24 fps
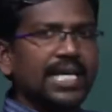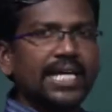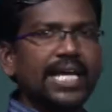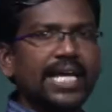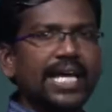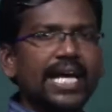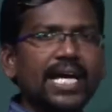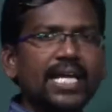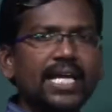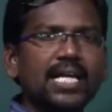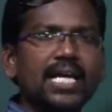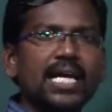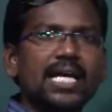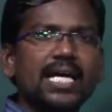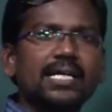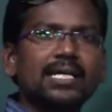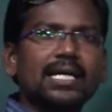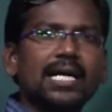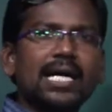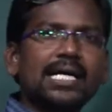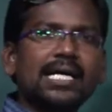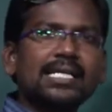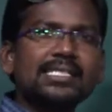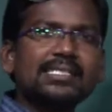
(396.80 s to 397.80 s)
Here
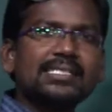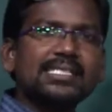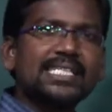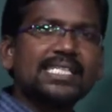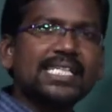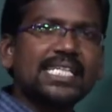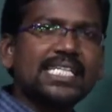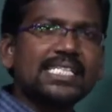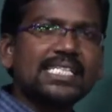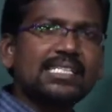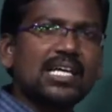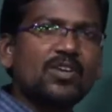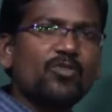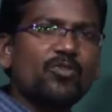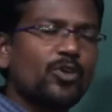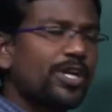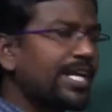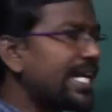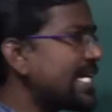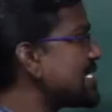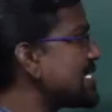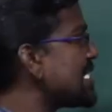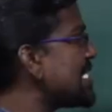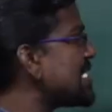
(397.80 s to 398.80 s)
concentrated
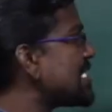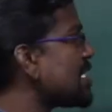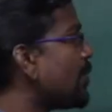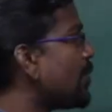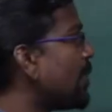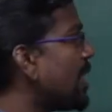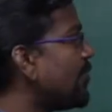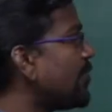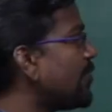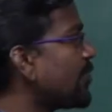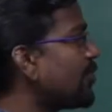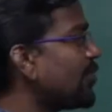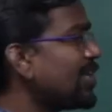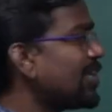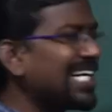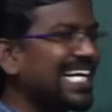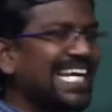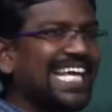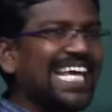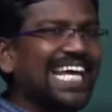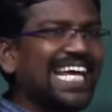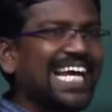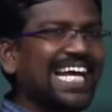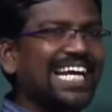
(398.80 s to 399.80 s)
sulfuric acid is a powerful
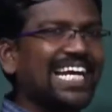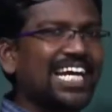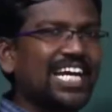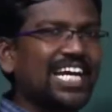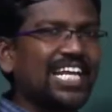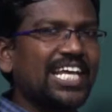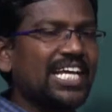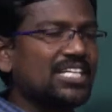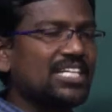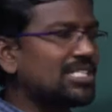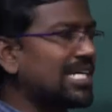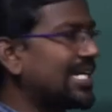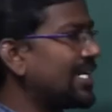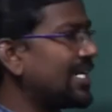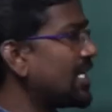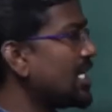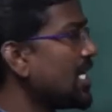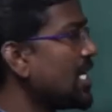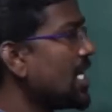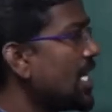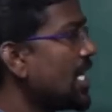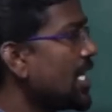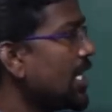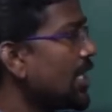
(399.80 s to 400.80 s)
dehydrating agent.
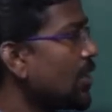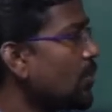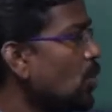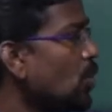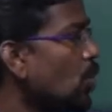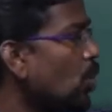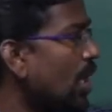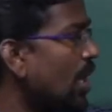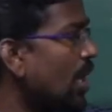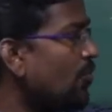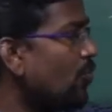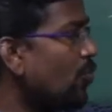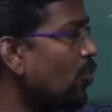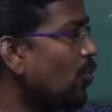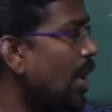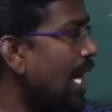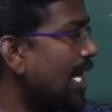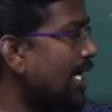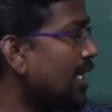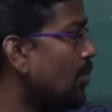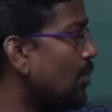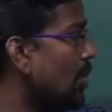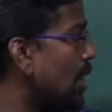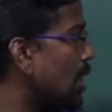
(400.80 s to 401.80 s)
Removal of
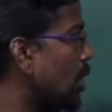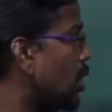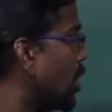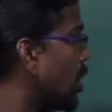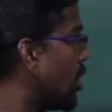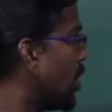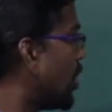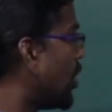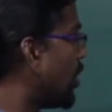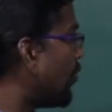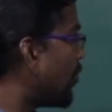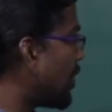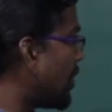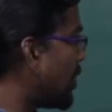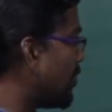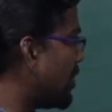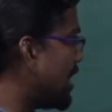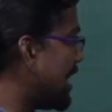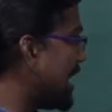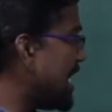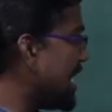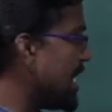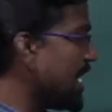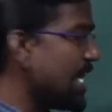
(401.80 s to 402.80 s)
water molecule from
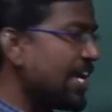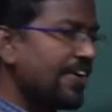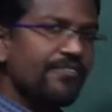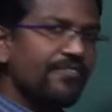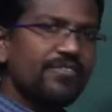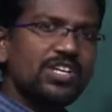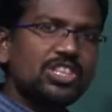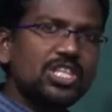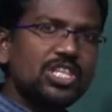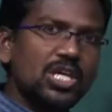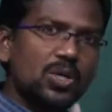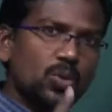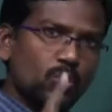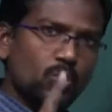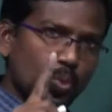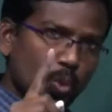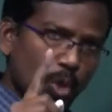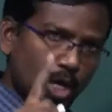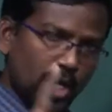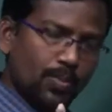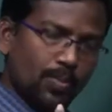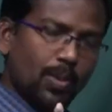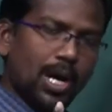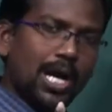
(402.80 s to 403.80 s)
the within
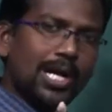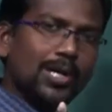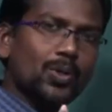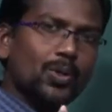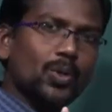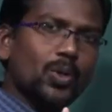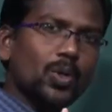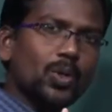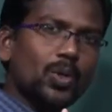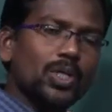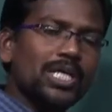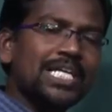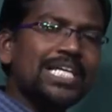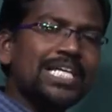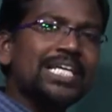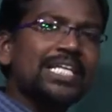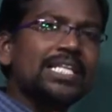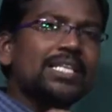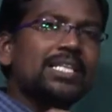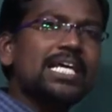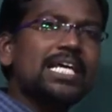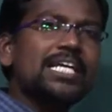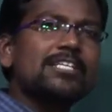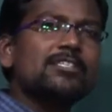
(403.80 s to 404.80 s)
one molecule.
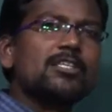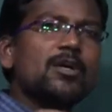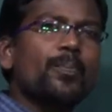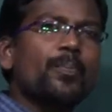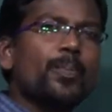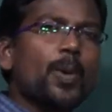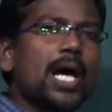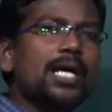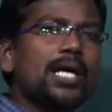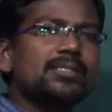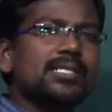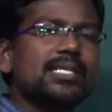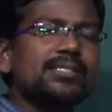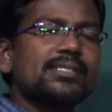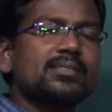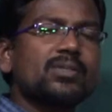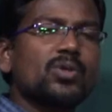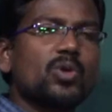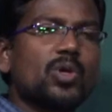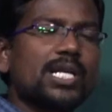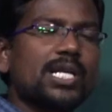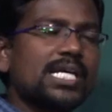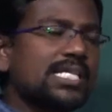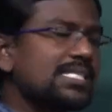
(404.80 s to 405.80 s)
This is a process
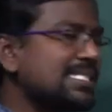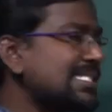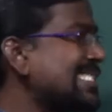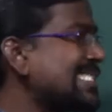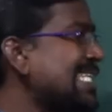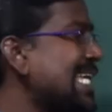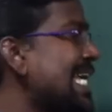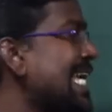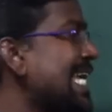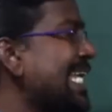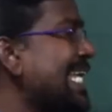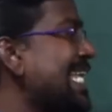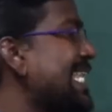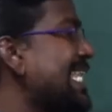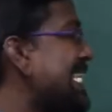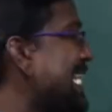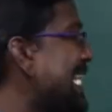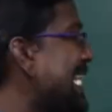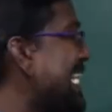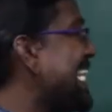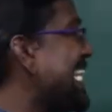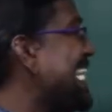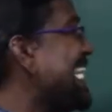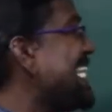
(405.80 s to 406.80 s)
known as in the
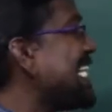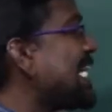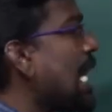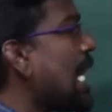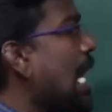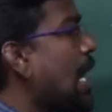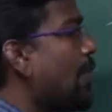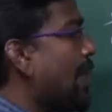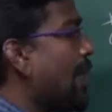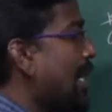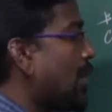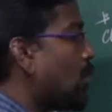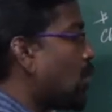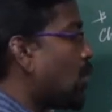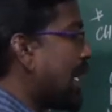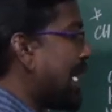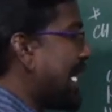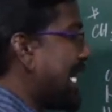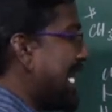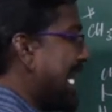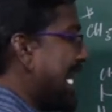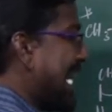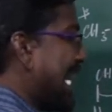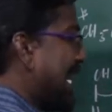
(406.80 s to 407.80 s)
intramolecular
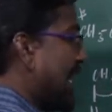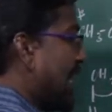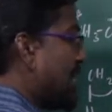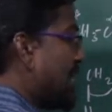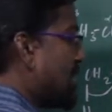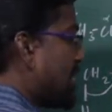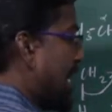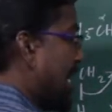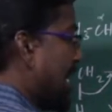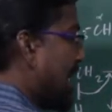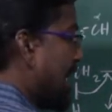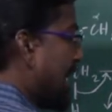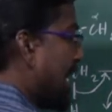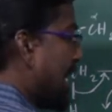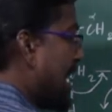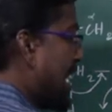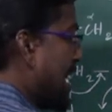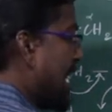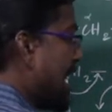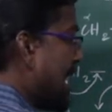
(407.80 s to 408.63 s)
dehydration.